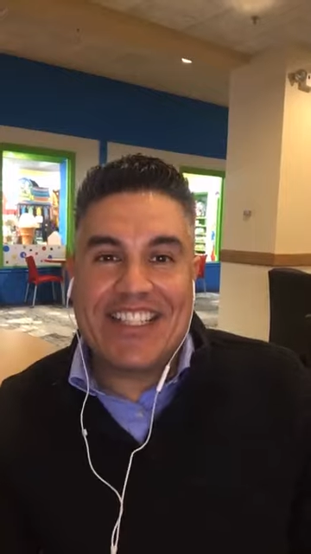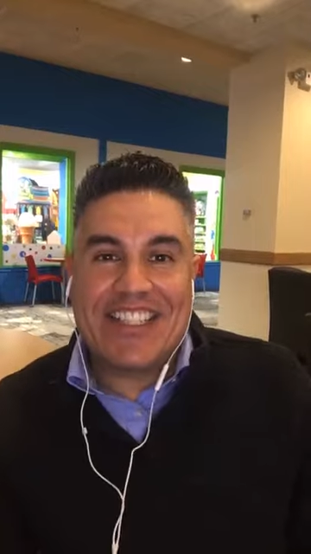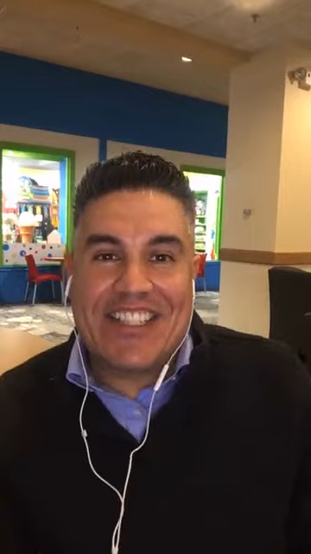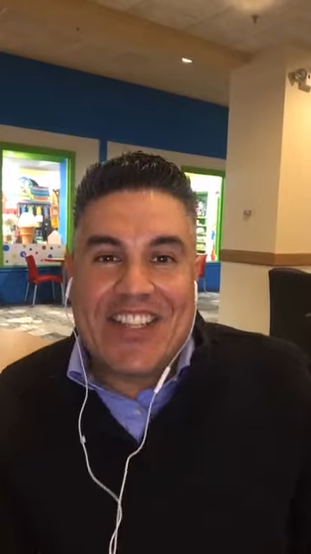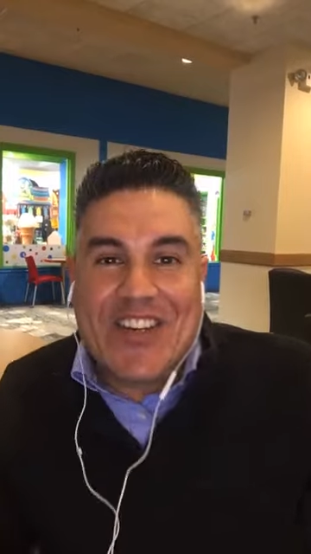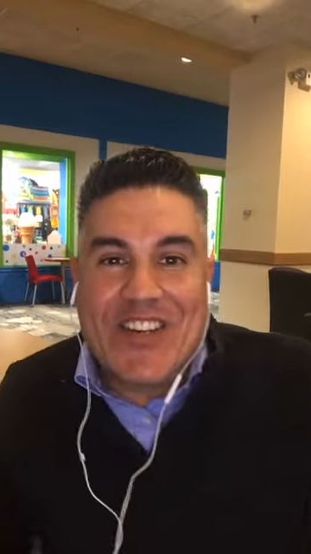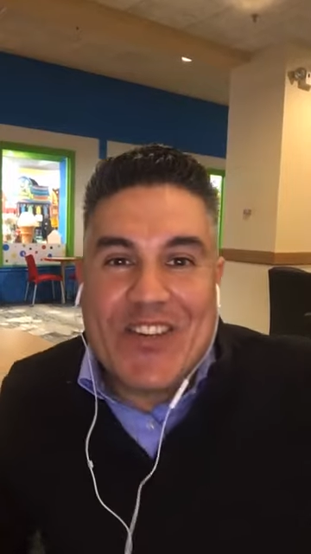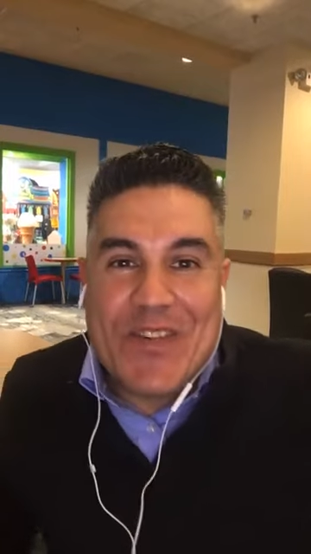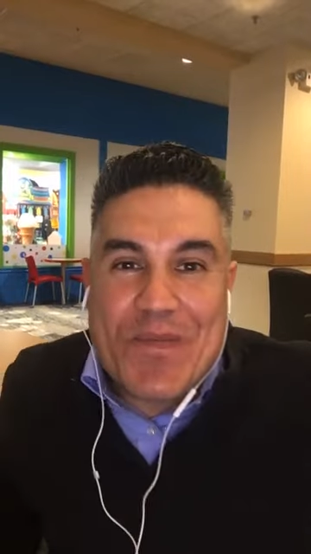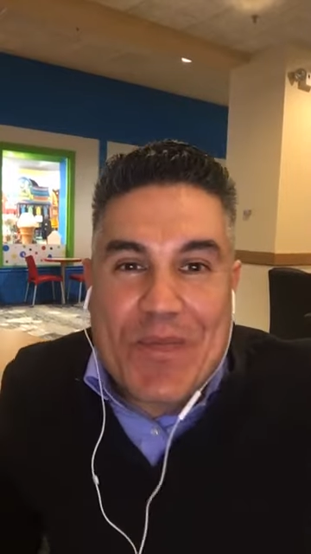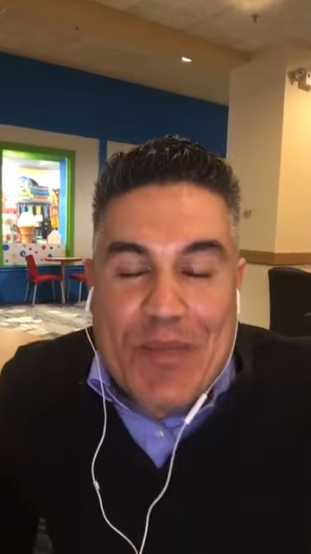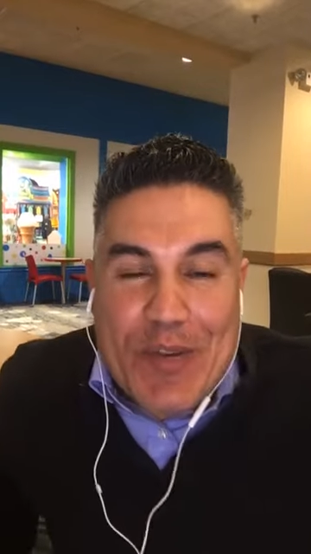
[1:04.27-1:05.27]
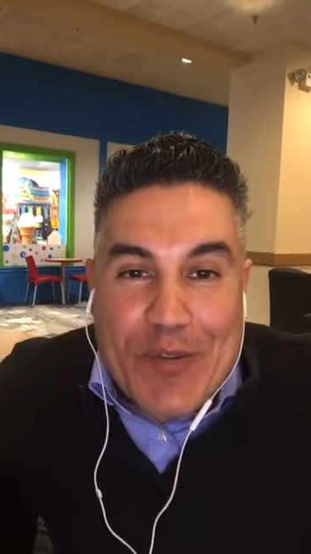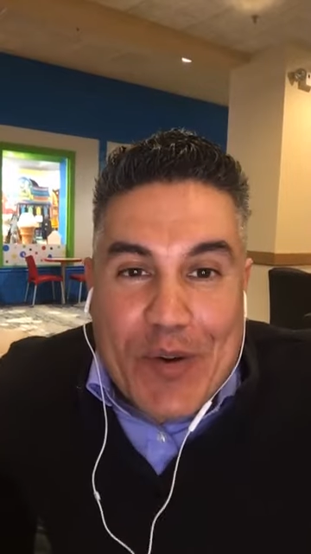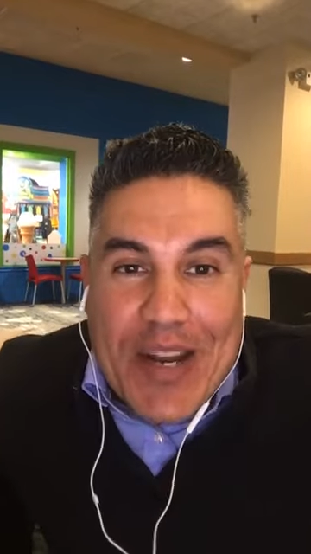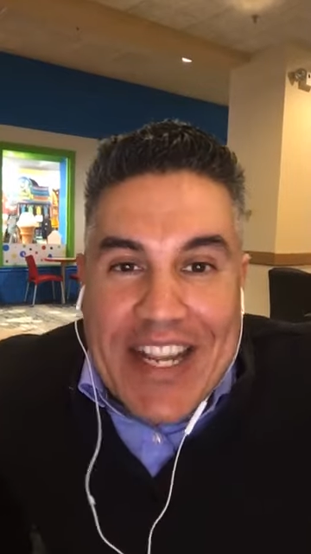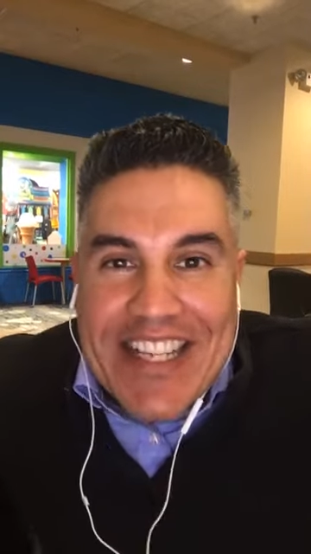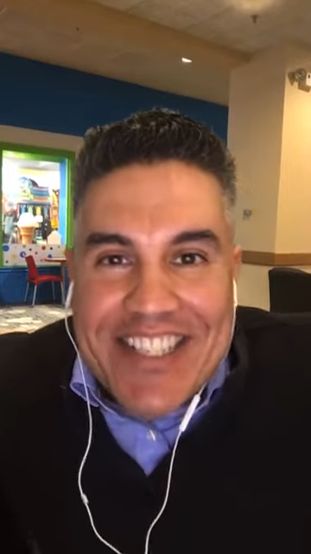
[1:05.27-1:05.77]
so
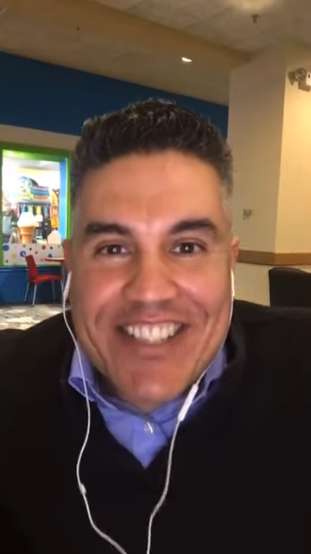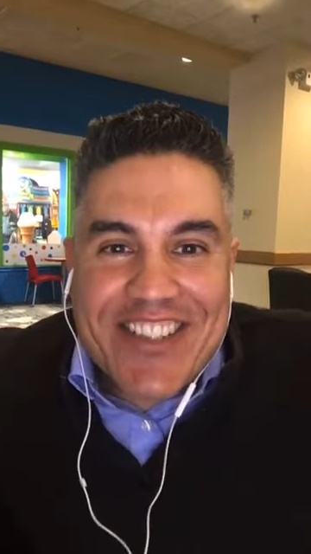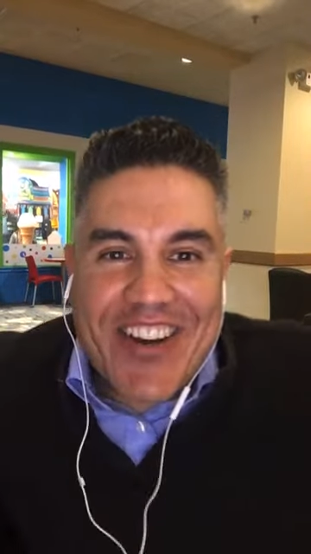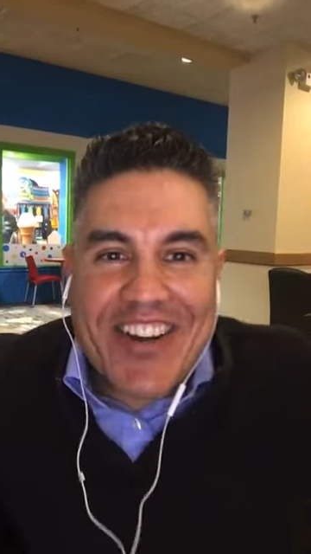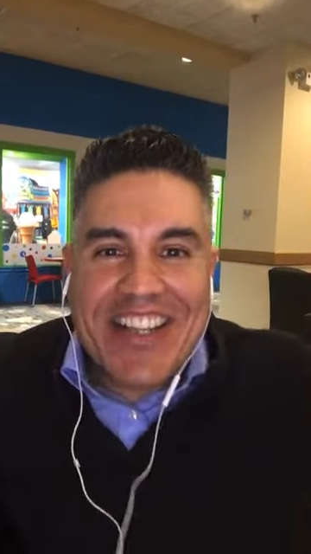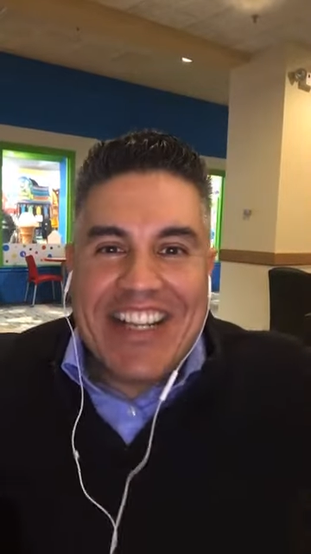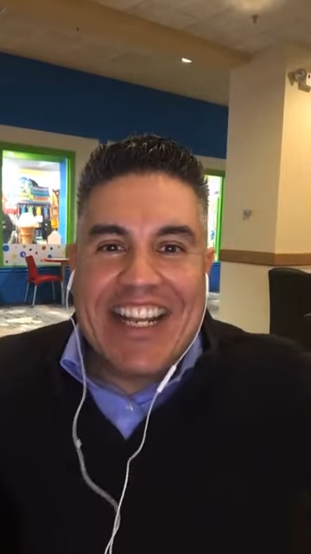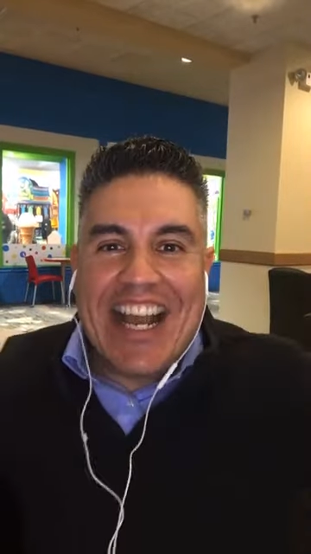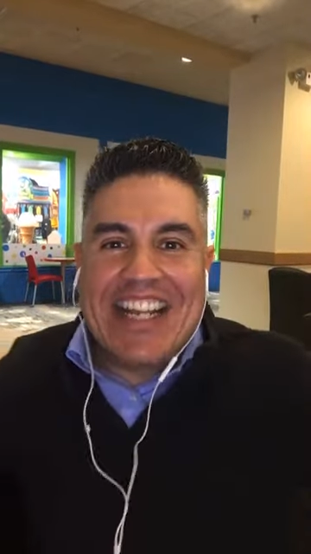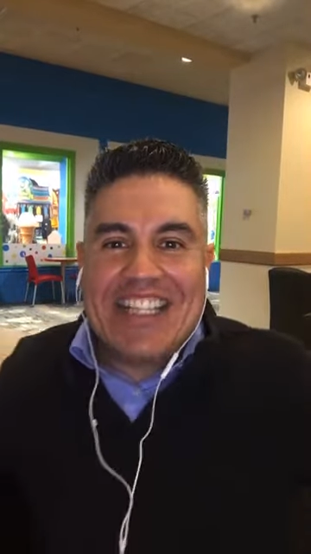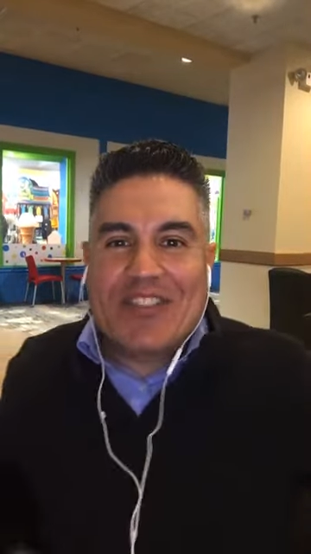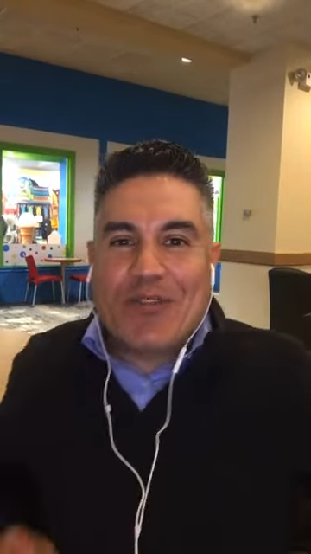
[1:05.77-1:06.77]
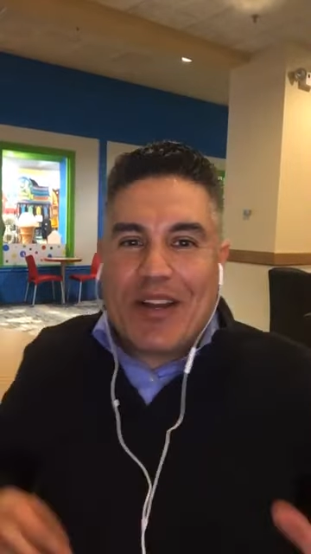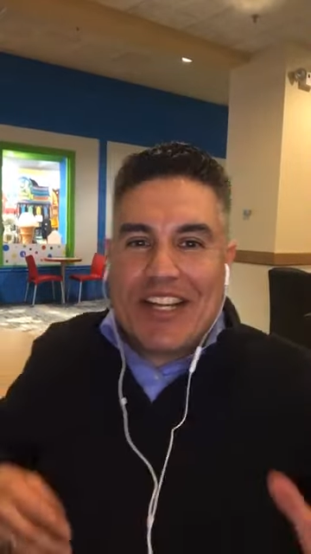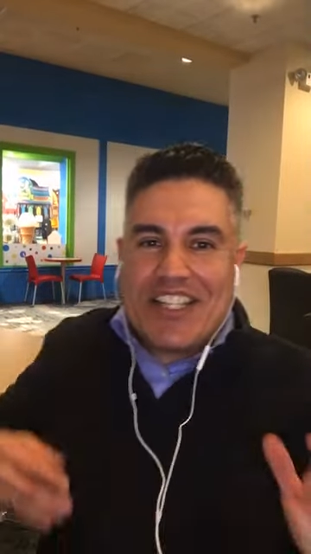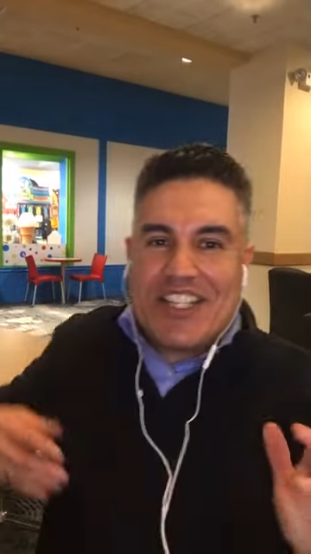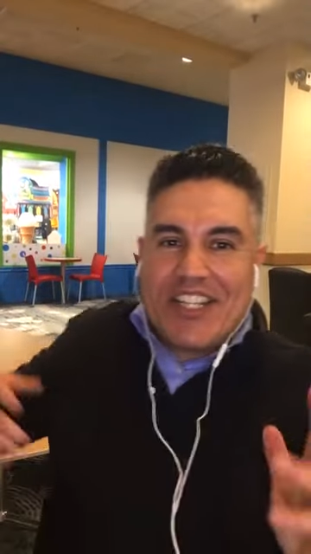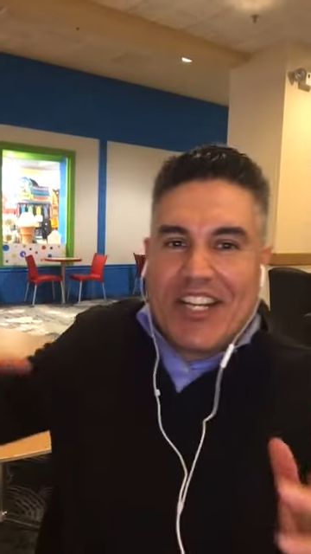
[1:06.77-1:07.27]
before I get started, I just want
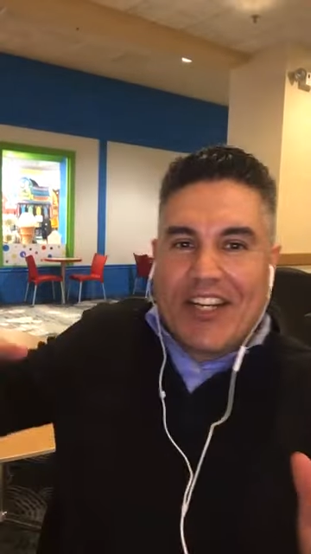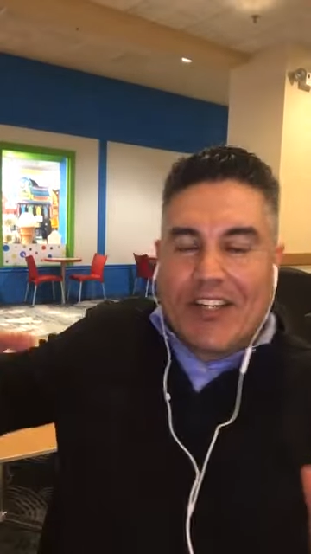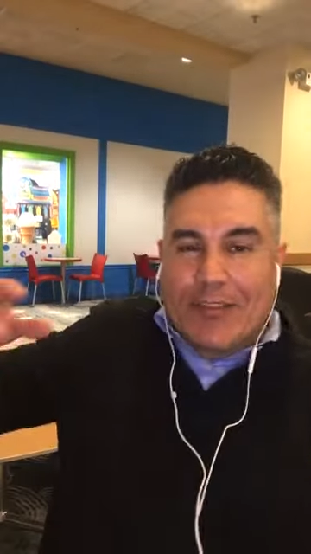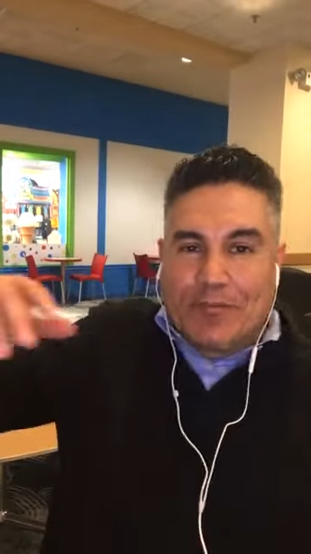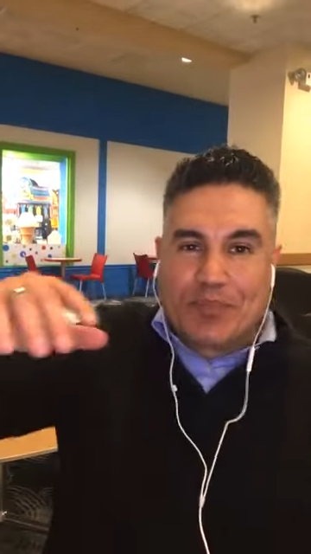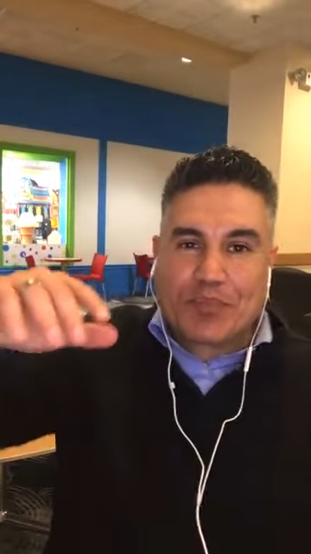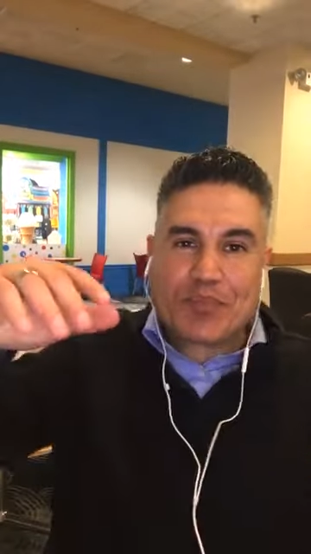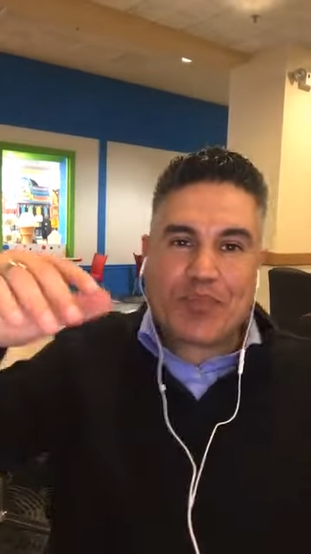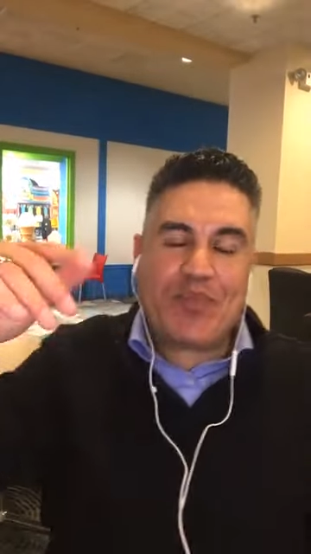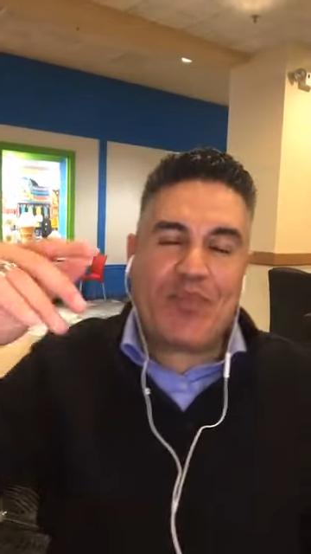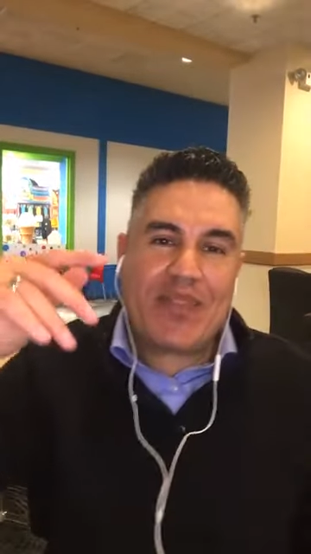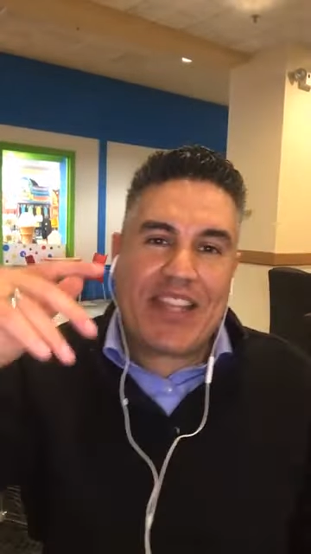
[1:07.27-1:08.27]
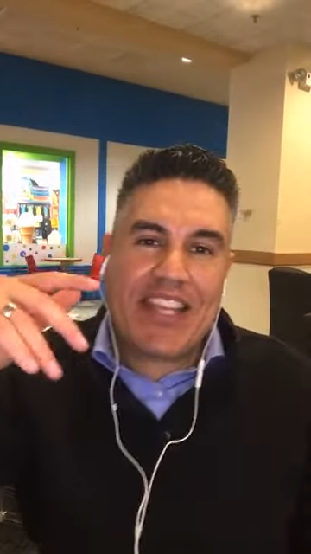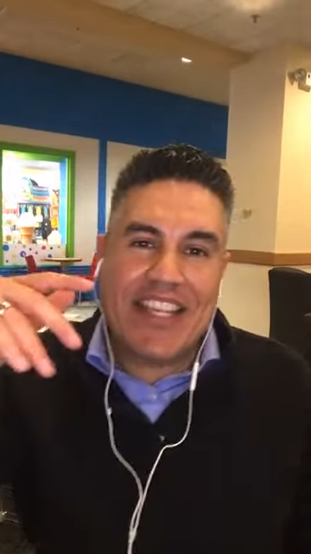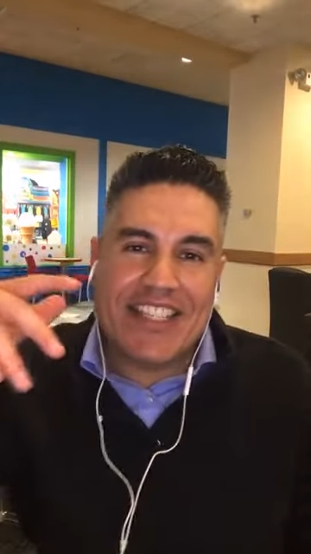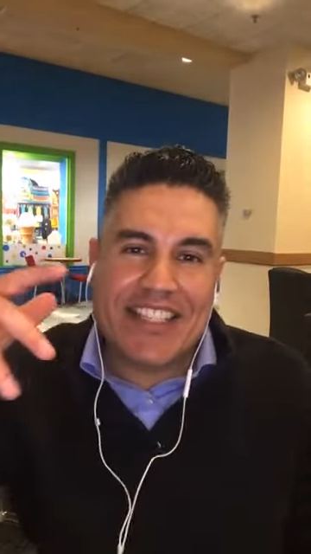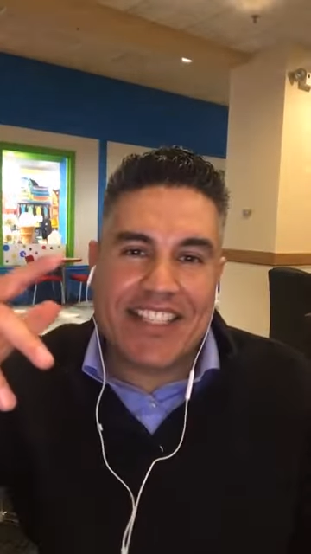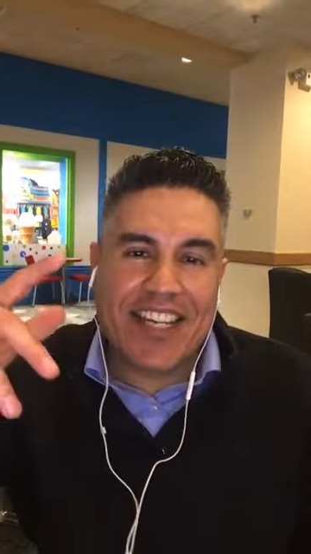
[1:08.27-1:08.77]
to share
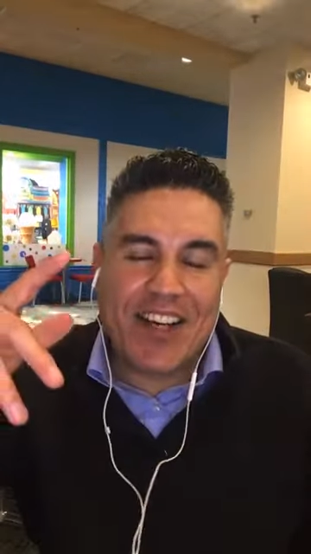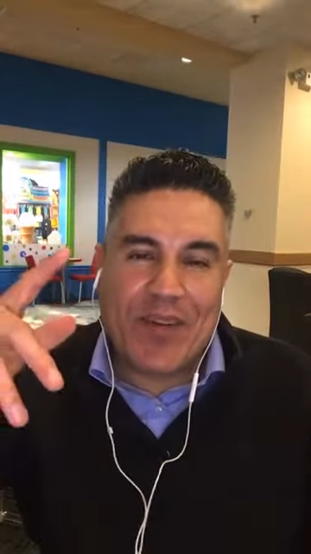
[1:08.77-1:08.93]
is